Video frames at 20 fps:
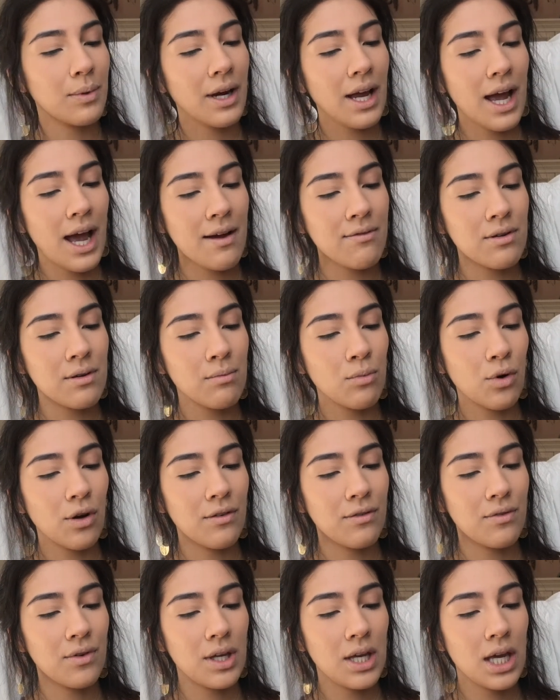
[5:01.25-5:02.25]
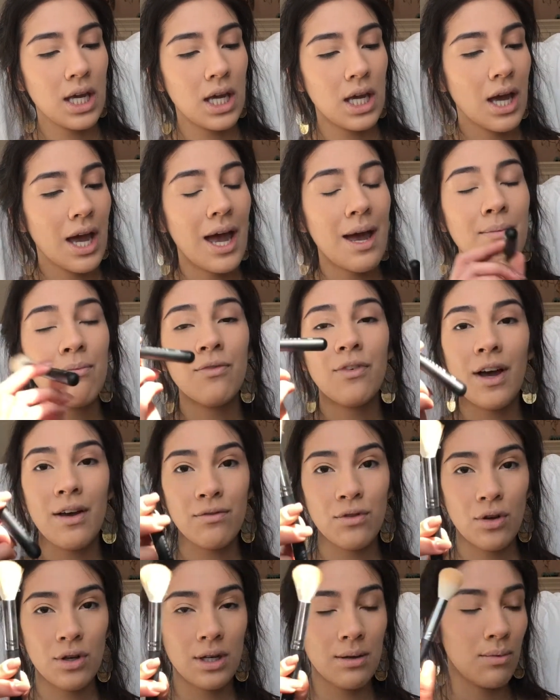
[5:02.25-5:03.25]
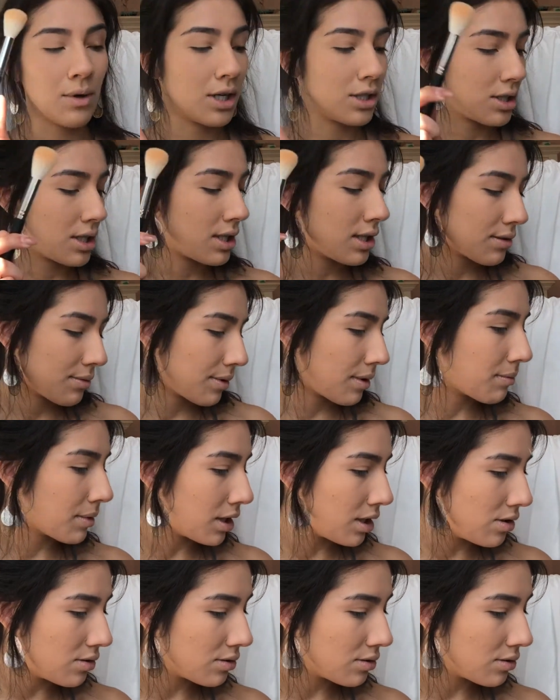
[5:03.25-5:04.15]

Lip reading: but I have a Morphe M530 brush, and that's what I'm gonna